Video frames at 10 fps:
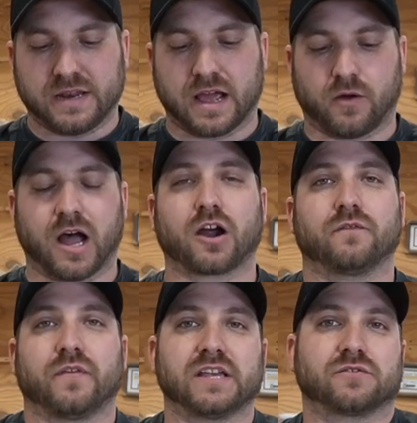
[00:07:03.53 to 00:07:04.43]
Now, our
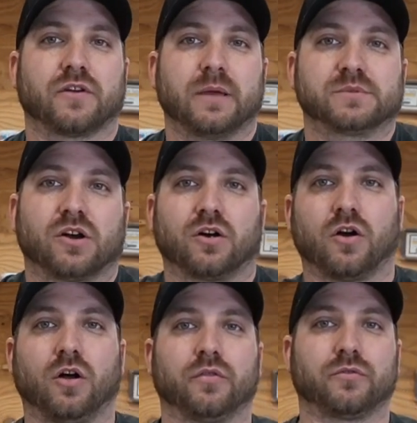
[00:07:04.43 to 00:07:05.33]
face frames are
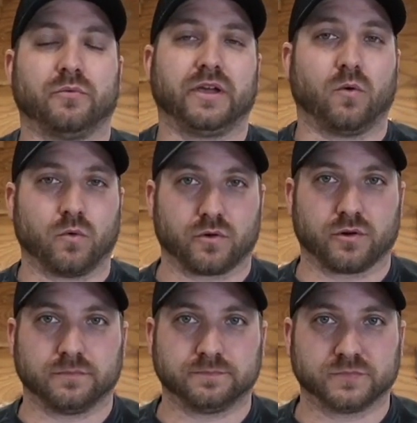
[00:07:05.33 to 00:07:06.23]
all 3/4
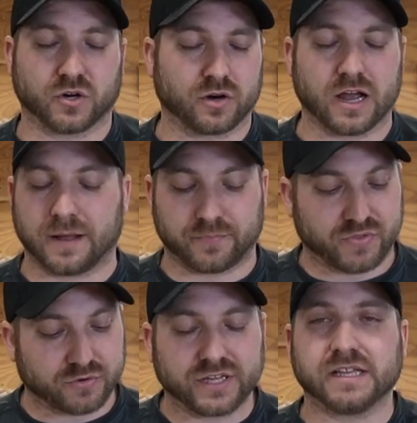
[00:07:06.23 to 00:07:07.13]
or
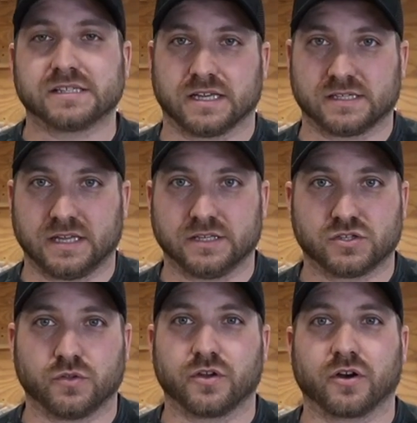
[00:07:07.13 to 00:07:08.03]
13/16.
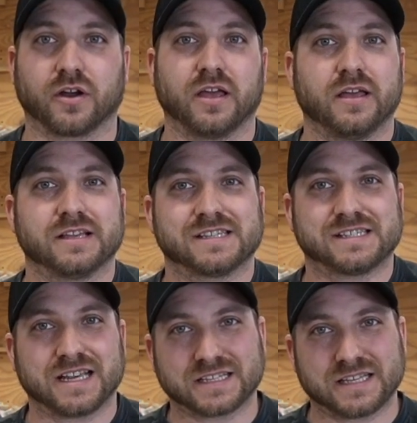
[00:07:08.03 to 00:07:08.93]
So they're
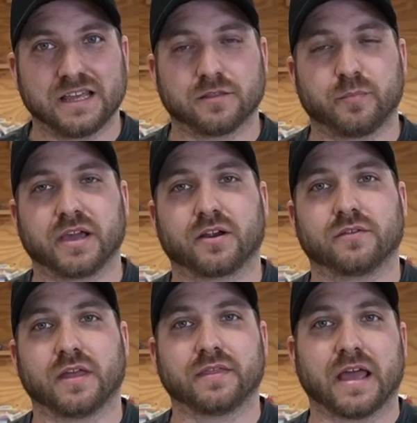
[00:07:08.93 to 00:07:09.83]
1/16 bigger
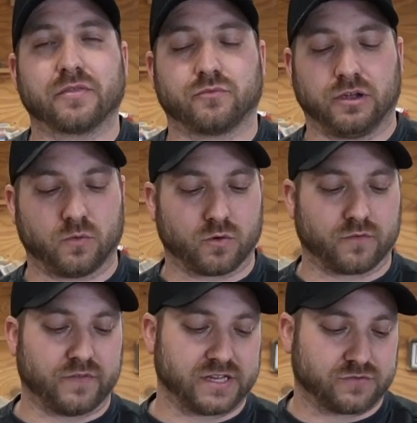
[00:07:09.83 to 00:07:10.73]
than that 3/4
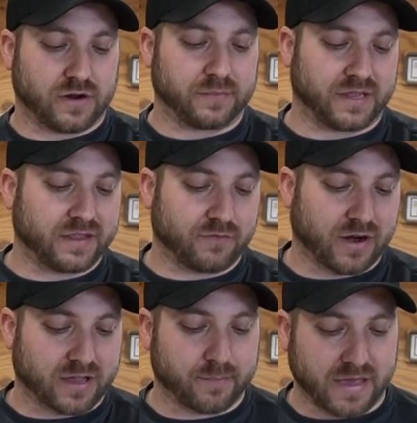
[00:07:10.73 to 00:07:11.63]
face frame that they
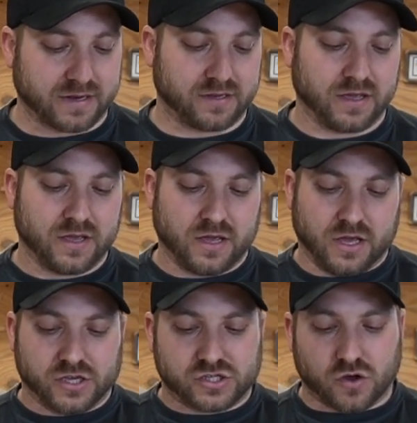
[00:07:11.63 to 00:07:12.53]
recommend.
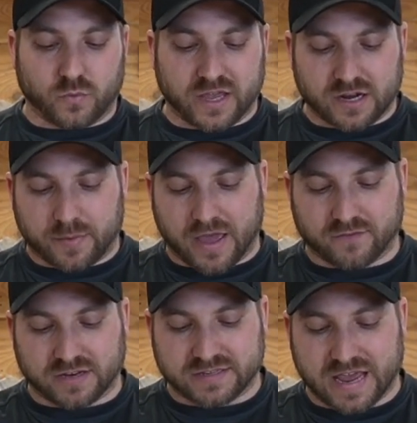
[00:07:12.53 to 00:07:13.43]
So we end up
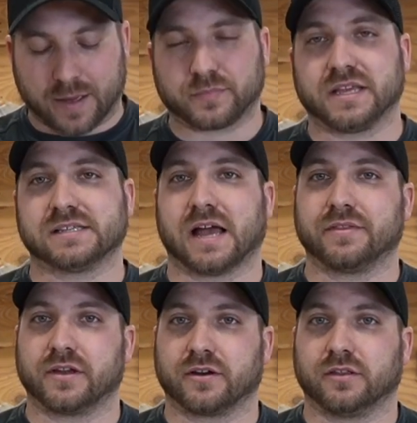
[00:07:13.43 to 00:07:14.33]
having to tap these on
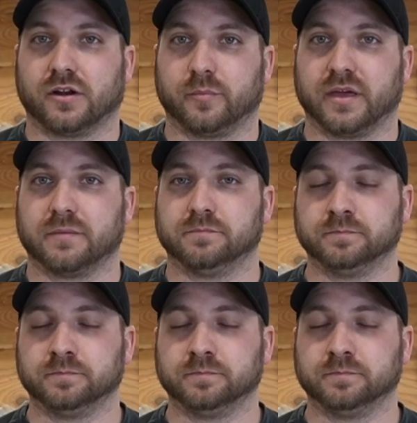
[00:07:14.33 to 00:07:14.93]
there a little bit.